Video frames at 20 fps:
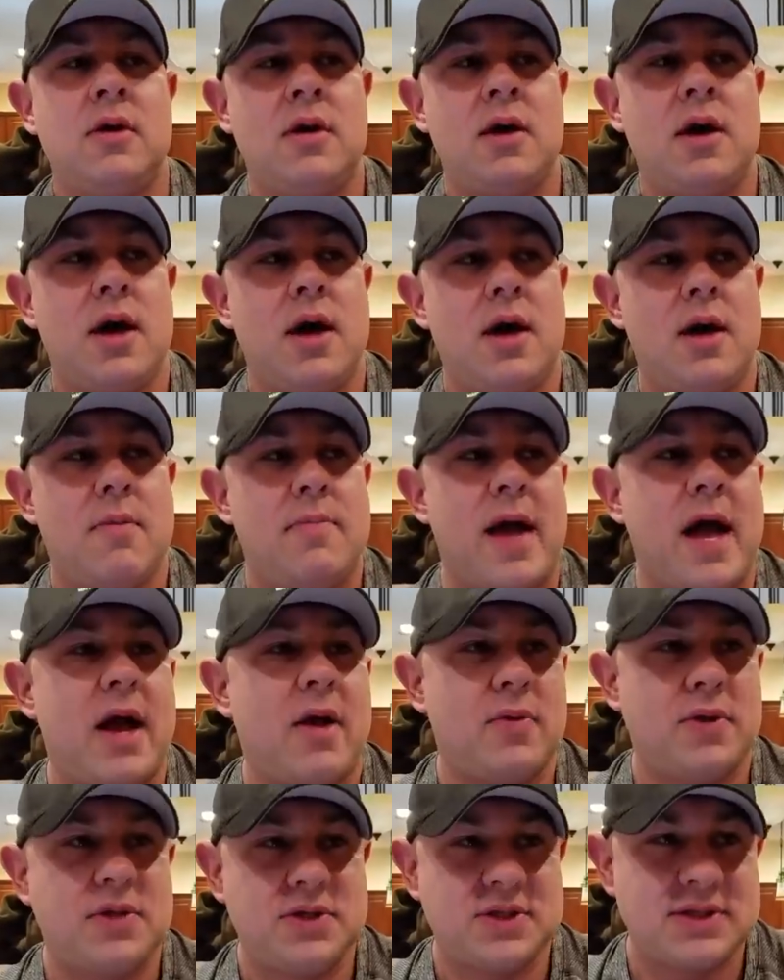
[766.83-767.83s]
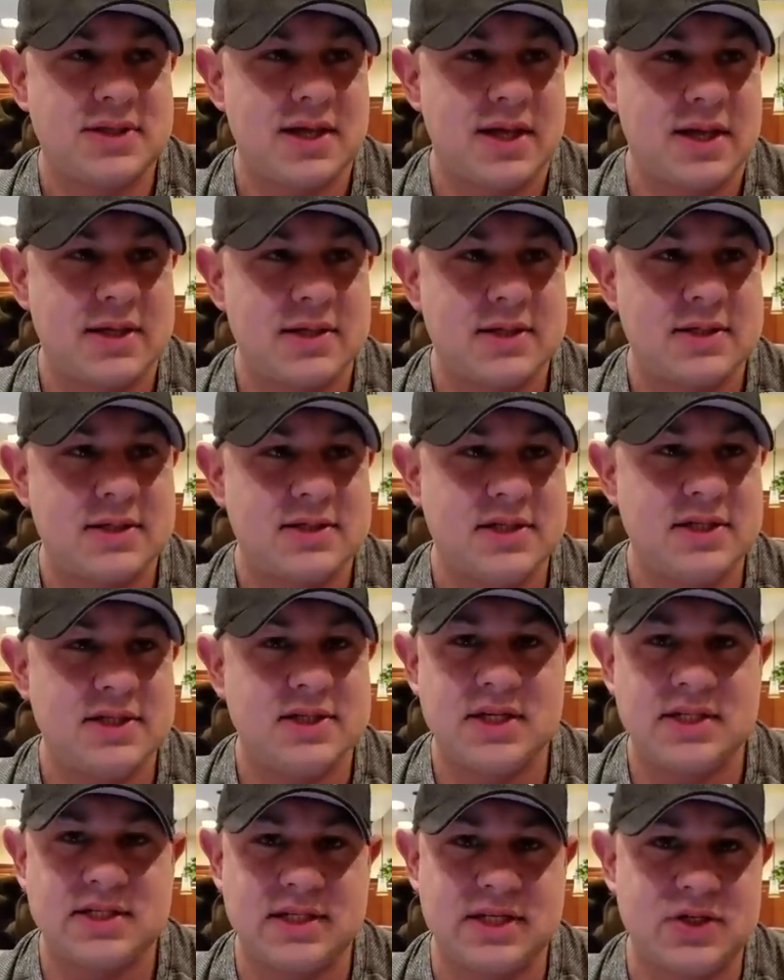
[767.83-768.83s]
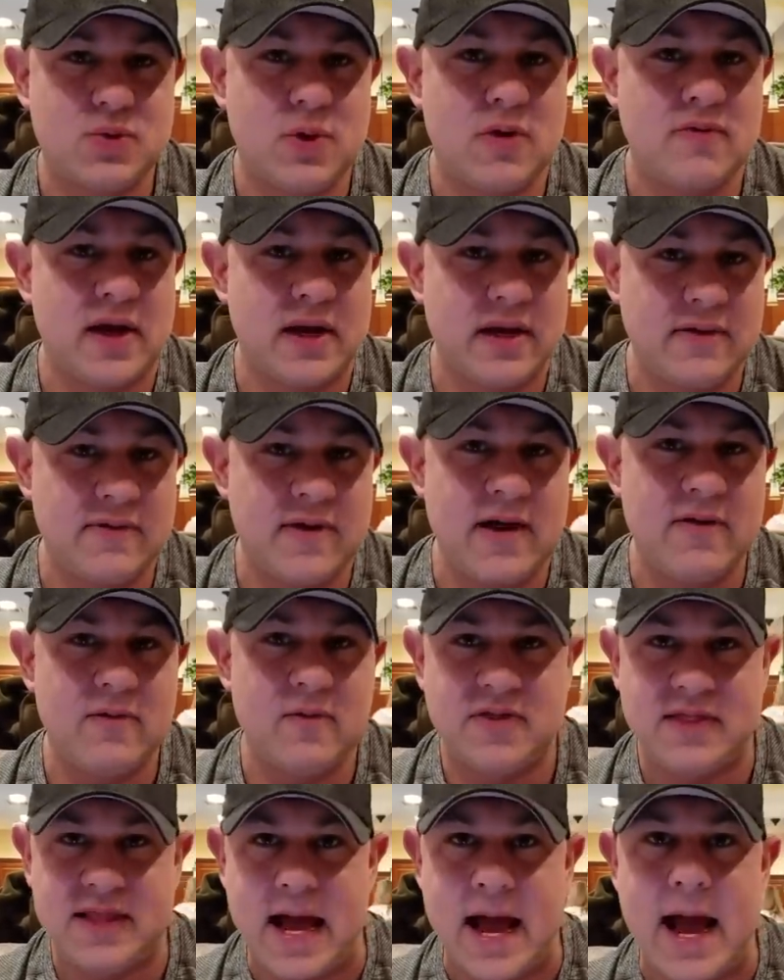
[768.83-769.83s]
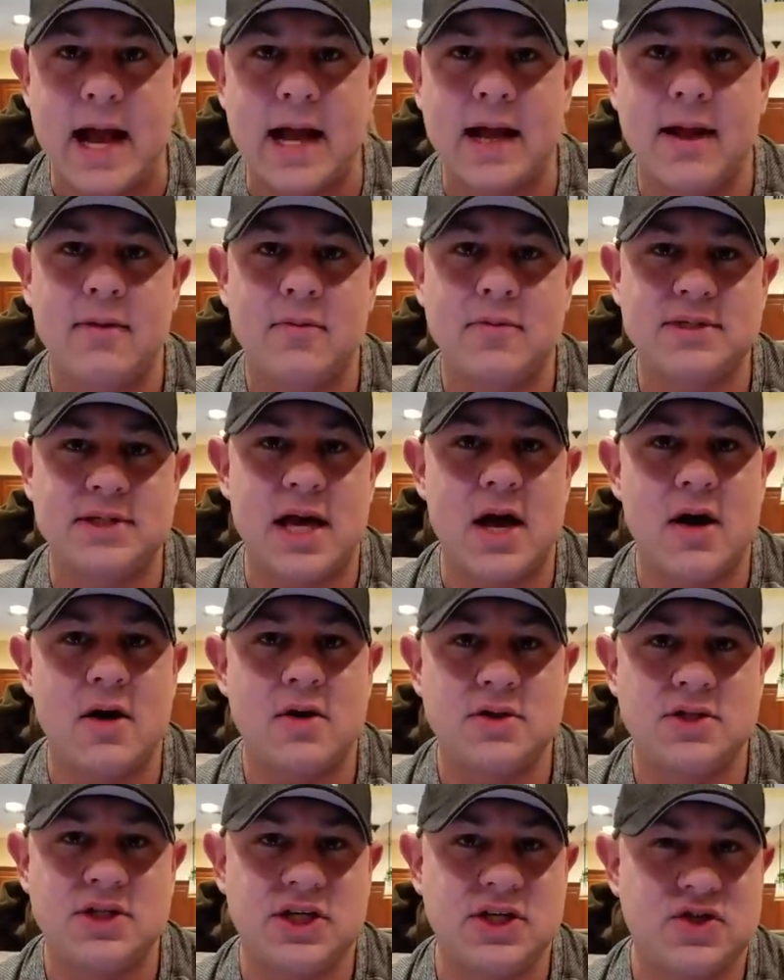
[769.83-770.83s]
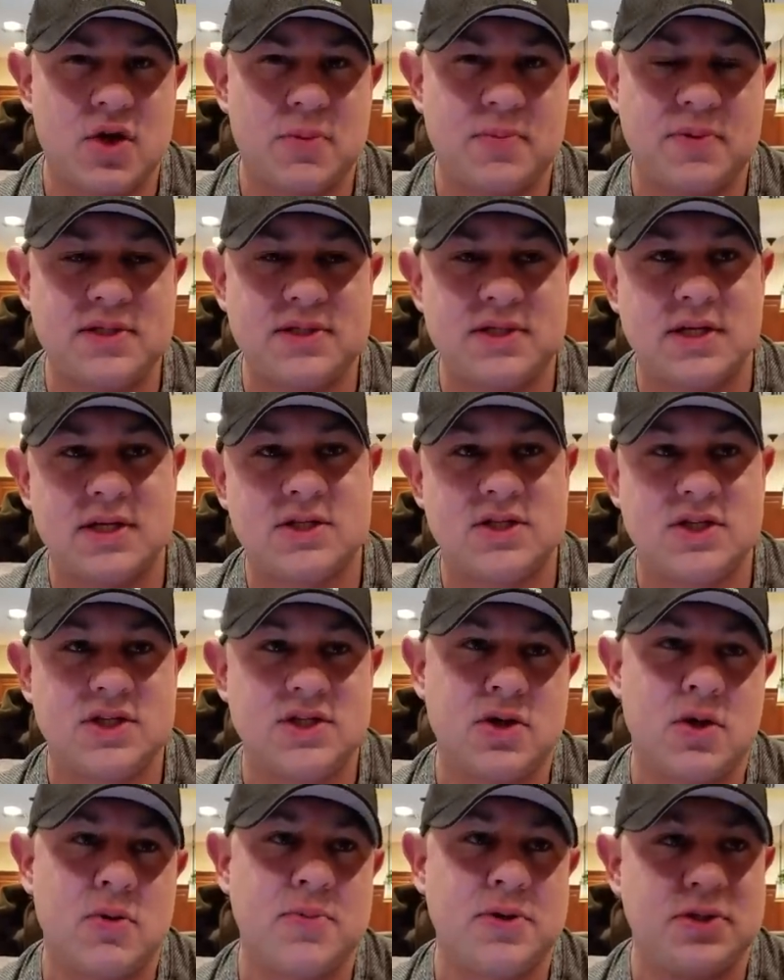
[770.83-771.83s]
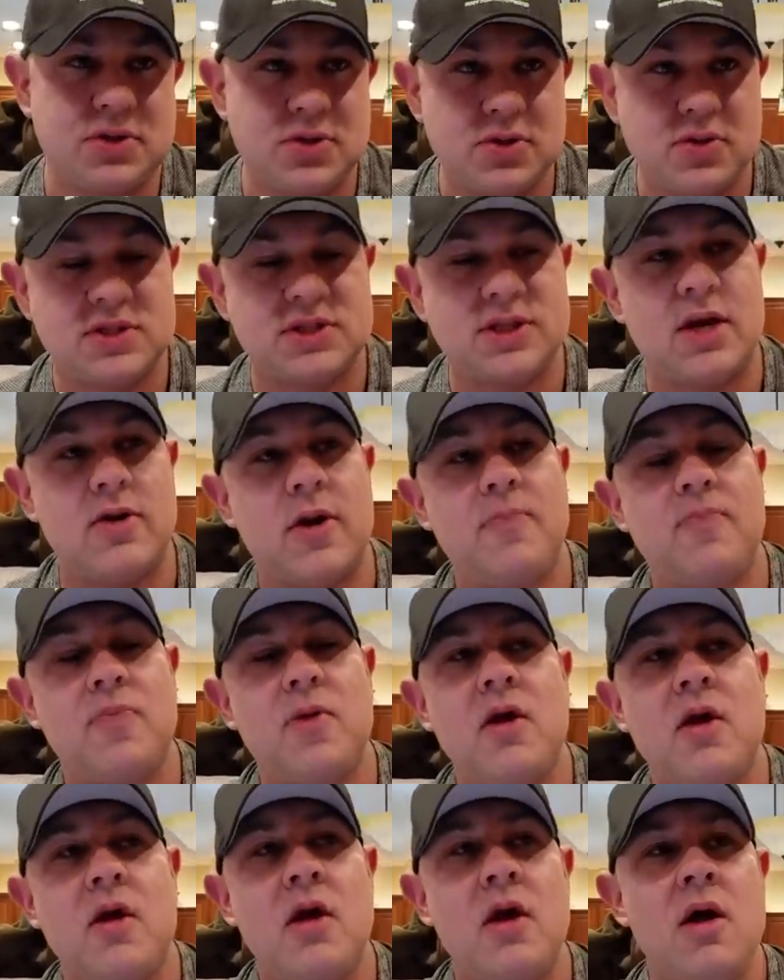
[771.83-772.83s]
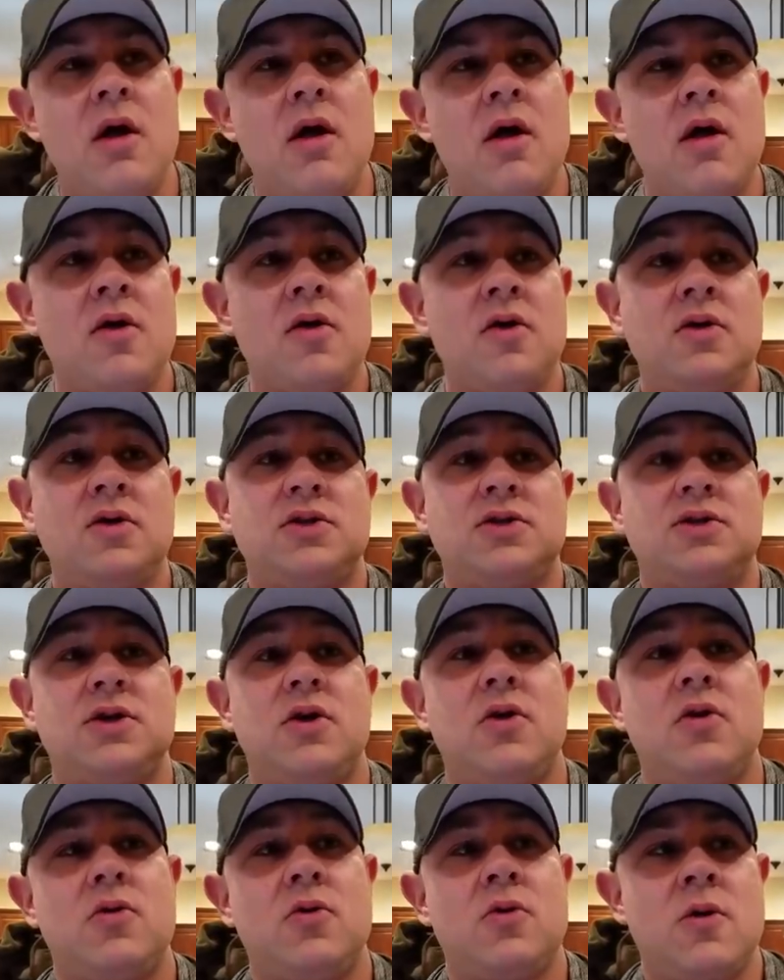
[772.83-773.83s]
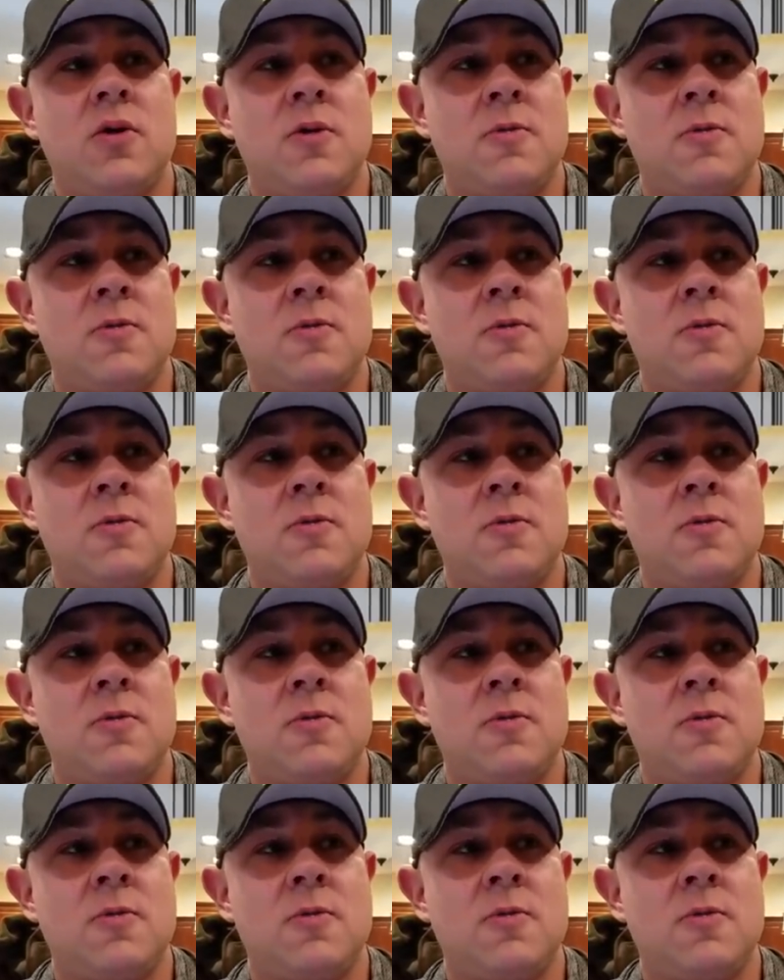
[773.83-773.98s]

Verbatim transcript: um, back when just like C J C twelve ninety-five with D A C was out, G H R P six, G H R P two, et cetera. So...